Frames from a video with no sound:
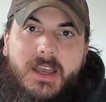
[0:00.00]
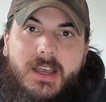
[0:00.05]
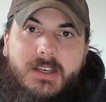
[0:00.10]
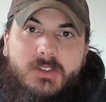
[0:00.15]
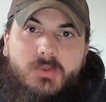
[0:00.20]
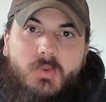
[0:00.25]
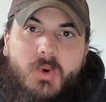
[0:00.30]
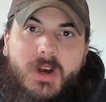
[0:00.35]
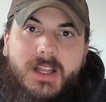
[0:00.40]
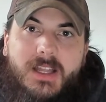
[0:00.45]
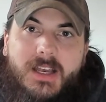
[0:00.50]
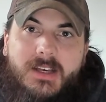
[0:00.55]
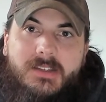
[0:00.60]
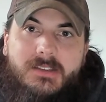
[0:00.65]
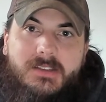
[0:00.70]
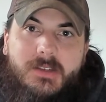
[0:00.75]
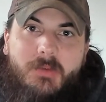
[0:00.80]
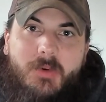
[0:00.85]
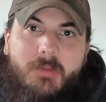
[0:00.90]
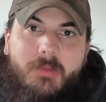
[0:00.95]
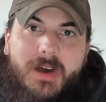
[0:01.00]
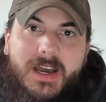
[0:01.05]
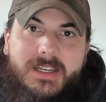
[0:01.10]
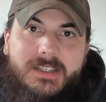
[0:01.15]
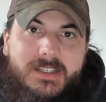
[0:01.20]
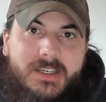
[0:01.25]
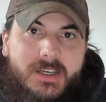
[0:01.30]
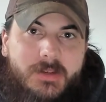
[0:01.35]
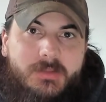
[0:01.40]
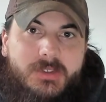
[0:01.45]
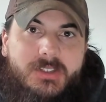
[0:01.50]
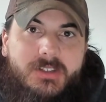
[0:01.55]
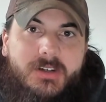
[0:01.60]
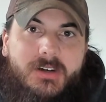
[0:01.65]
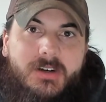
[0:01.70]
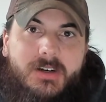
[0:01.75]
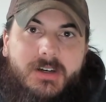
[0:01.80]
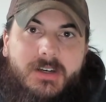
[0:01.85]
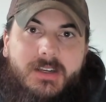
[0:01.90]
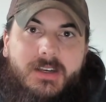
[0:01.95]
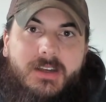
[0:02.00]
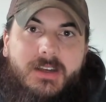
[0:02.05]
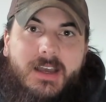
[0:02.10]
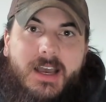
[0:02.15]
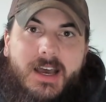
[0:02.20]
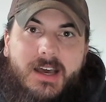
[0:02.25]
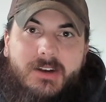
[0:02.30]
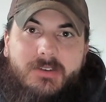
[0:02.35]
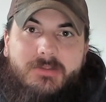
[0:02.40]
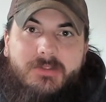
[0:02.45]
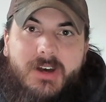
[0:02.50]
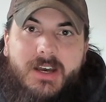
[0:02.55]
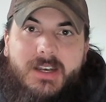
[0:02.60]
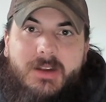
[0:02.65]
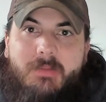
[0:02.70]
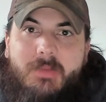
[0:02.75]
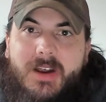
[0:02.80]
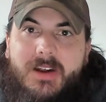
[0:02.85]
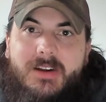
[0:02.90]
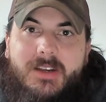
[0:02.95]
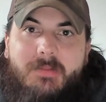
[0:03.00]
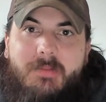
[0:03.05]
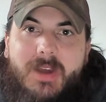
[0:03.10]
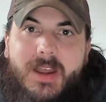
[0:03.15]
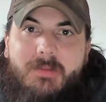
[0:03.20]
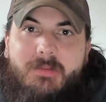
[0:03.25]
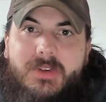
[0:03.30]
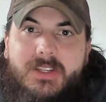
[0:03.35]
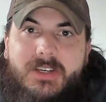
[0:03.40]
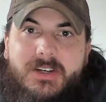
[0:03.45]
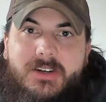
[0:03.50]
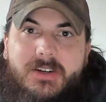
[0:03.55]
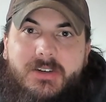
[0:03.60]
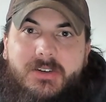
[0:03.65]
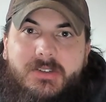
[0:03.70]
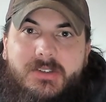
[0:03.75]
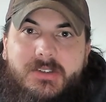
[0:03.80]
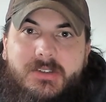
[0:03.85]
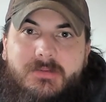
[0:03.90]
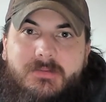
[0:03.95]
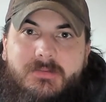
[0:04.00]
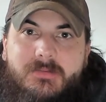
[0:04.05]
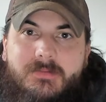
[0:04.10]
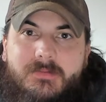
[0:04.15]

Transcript: as well as some of my tips on how to find American-made materials.